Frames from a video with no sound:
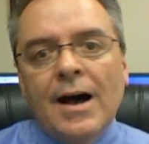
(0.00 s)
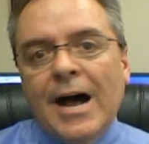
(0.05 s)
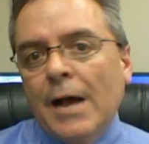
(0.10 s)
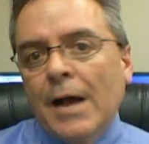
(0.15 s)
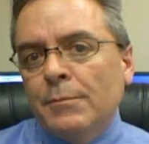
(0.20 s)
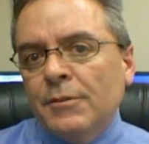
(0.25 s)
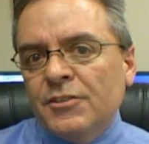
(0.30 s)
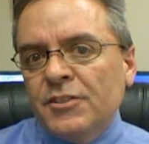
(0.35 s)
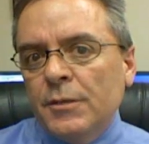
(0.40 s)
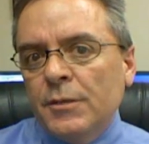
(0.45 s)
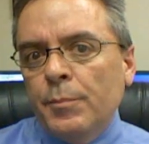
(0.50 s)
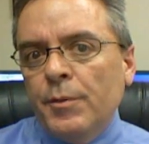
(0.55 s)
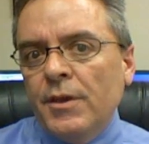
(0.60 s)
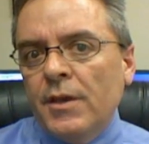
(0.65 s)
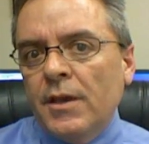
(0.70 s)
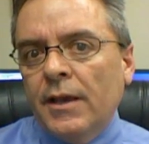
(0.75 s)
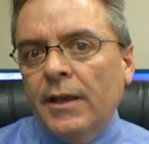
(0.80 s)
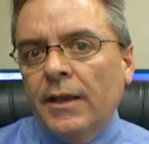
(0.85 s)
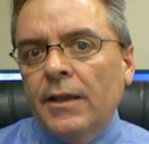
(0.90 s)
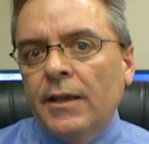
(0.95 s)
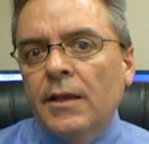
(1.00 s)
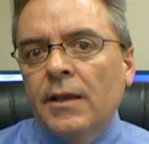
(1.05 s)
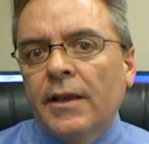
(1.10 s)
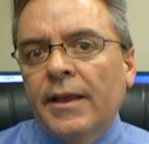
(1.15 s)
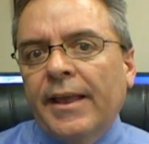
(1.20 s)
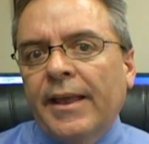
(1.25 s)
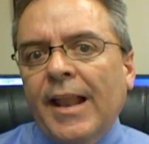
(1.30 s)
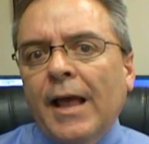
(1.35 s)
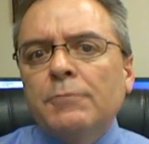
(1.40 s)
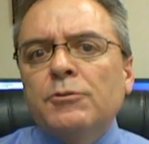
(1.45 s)
I'm a CPA,
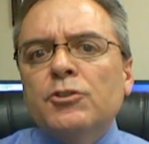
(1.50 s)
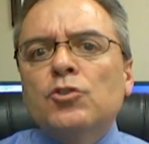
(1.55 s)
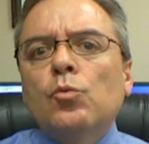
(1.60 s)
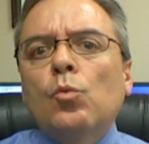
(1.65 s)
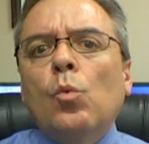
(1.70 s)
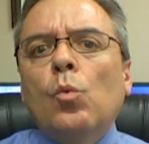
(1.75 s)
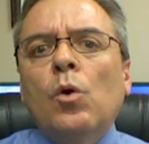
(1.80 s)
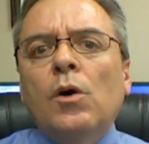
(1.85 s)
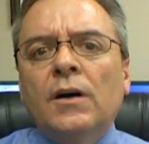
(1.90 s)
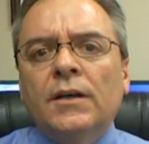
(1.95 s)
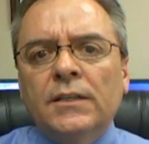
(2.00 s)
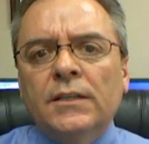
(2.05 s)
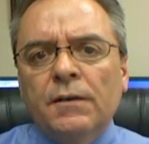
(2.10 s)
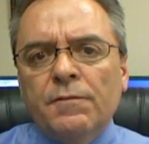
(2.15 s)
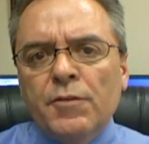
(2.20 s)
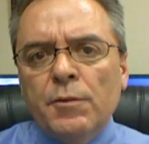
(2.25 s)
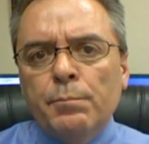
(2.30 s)
and I'm just one of